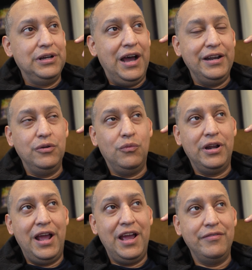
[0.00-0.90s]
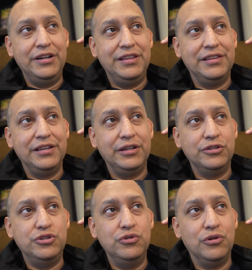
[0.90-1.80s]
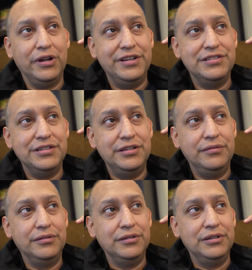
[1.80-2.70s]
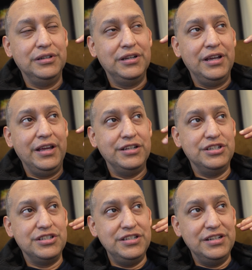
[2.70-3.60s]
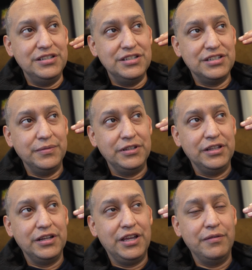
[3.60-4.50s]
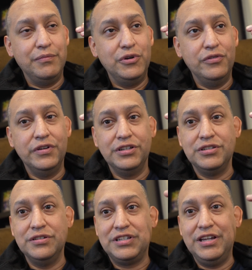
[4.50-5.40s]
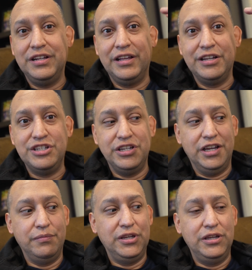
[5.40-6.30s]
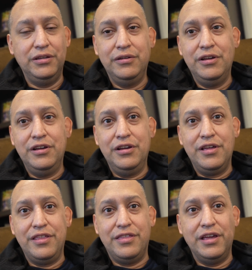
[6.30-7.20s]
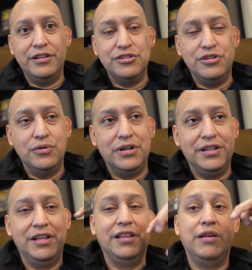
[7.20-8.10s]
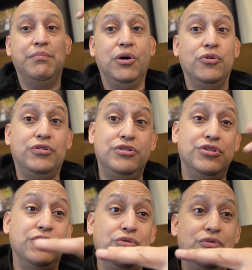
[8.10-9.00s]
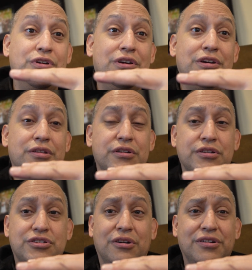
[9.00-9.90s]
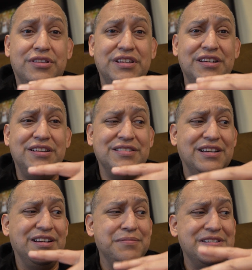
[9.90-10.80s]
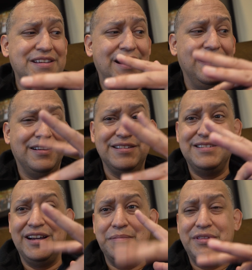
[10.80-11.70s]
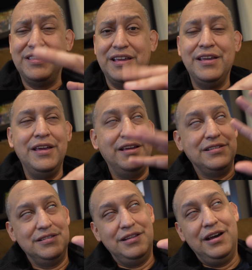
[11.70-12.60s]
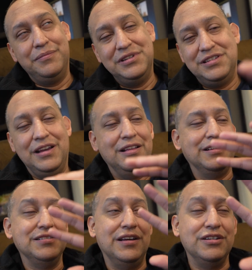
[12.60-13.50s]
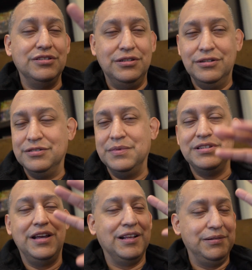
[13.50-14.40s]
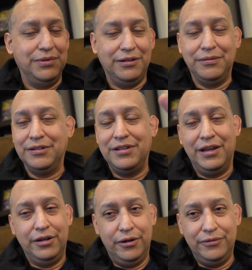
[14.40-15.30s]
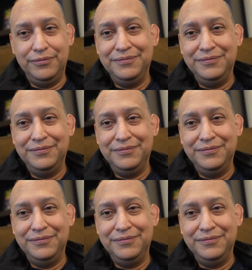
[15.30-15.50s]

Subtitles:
I didn't want to have anything too crazy, and it just needed to something that kept moving. So it's kind of like a jammy thing to it, and then they both do the guitar thing is like a Metallica type thing. It's not Metallica. It's not as good as Metallica. Blah blah. I know.